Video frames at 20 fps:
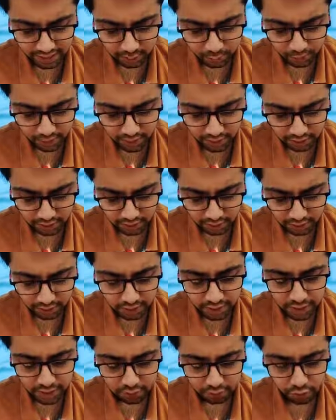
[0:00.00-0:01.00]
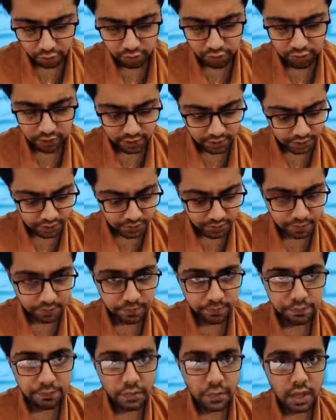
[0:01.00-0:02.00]
carbonate, oxalate, phosphate.
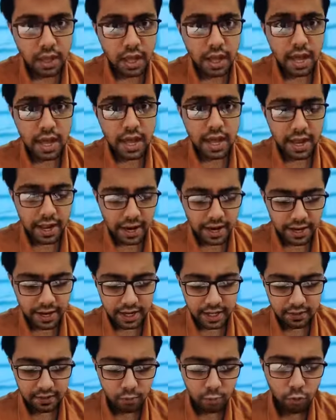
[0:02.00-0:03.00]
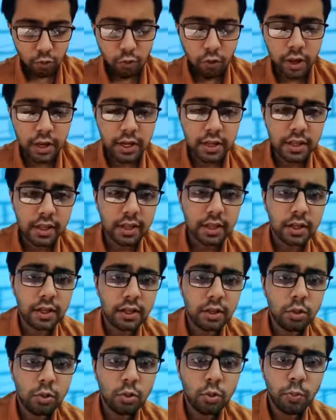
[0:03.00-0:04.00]
Next we move on. It's
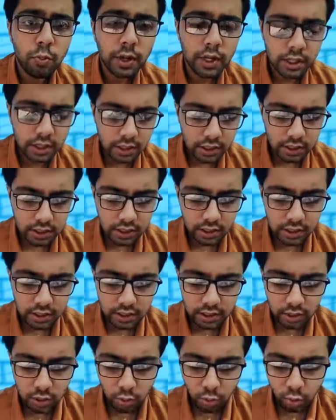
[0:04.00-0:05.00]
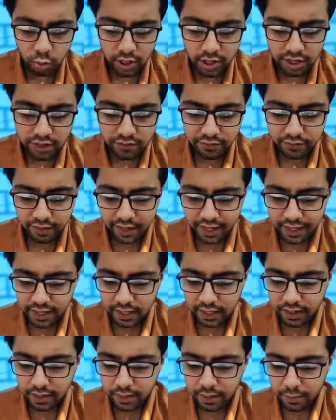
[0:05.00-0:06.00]
a 2-month-old infant
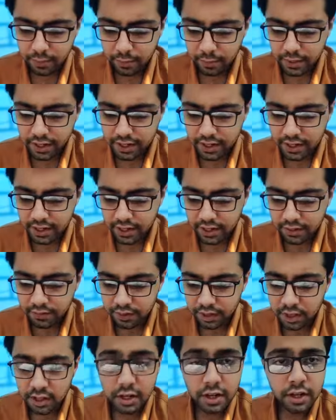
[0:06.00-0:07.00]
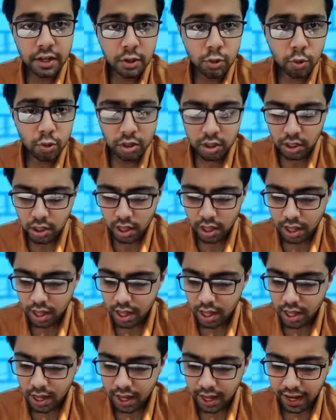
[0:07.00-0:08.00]
presented with runny nose
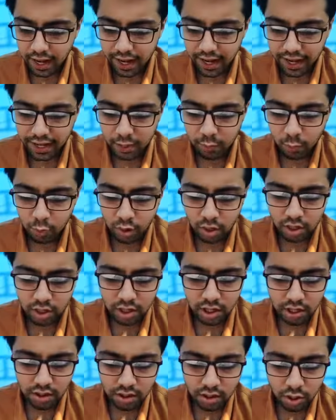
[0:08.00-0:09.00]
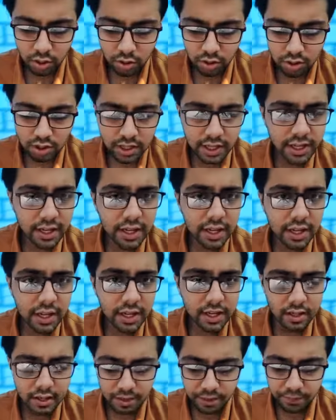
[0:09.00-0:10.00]
and bullous lesion on the skin and
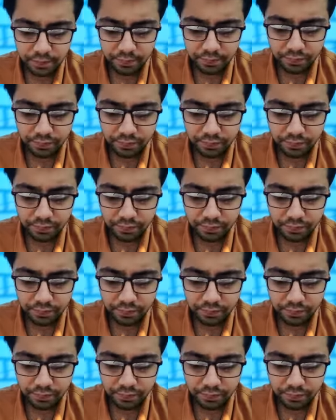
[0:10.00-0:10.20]
legs.